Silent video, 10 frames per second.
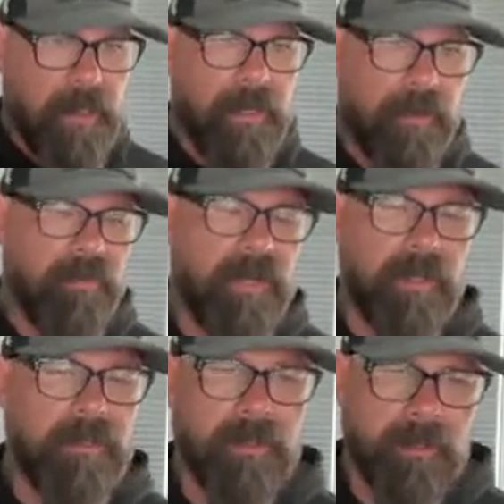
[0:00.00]
What do you want me
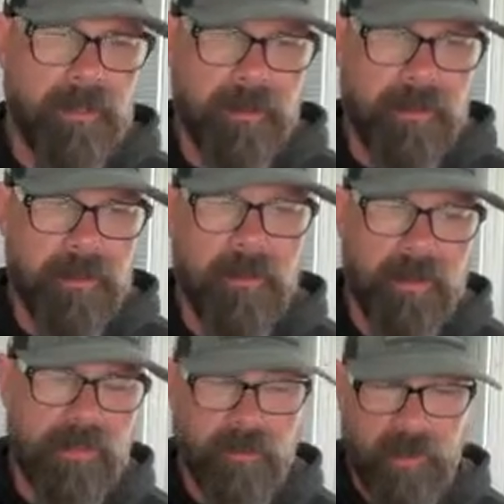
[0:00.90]
to do?
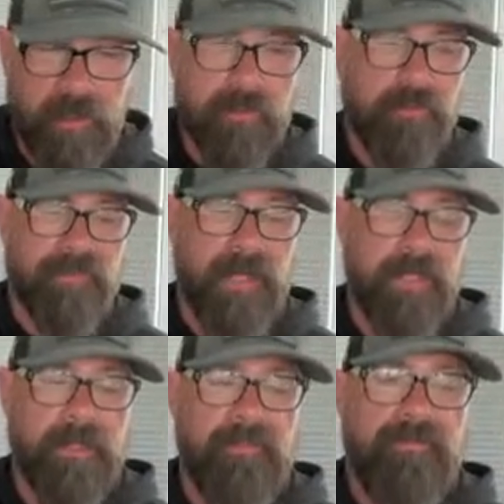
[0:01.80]
You want me to
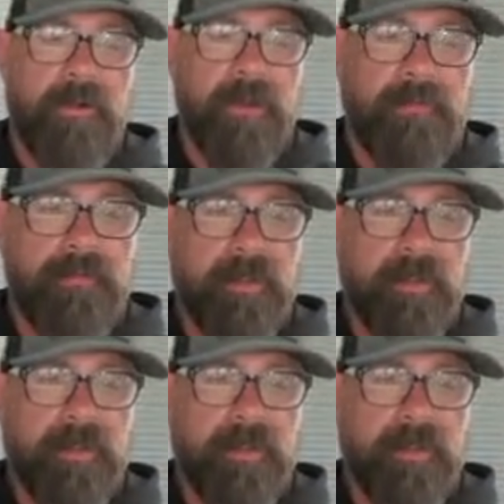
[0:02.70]
fucking lift for them?